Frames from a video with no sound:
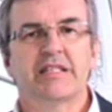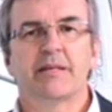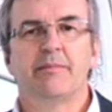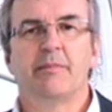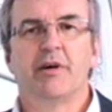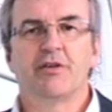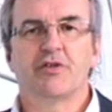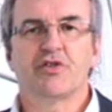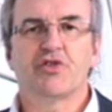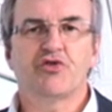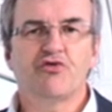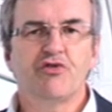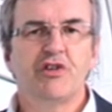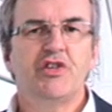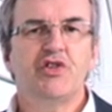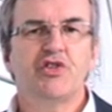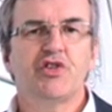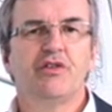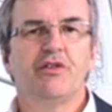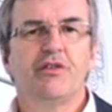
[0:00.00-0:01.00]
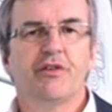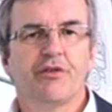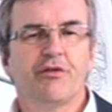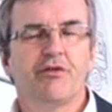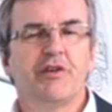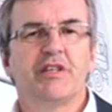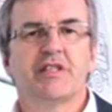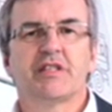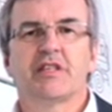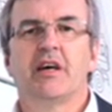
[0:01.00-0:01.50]
the most stringent
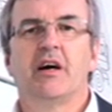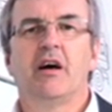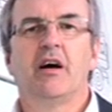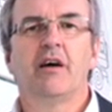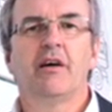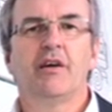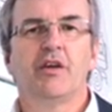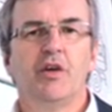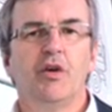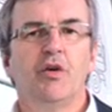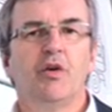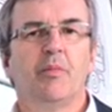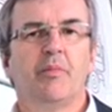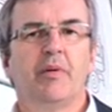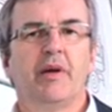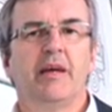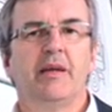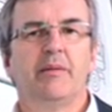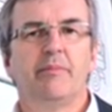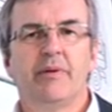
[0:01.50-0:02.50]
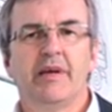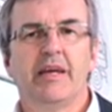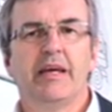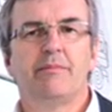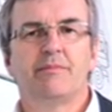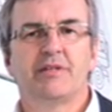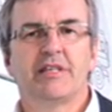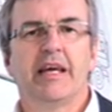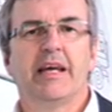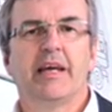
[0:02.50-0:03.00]
3-star European
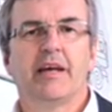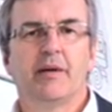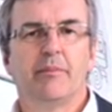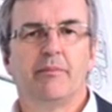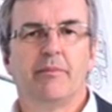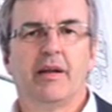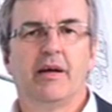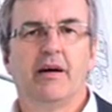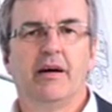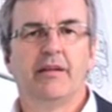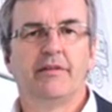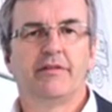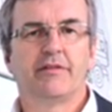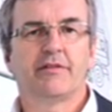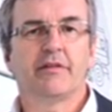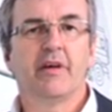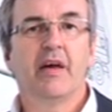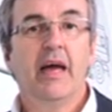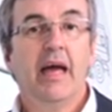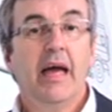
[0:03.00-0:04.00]
PM10 compliance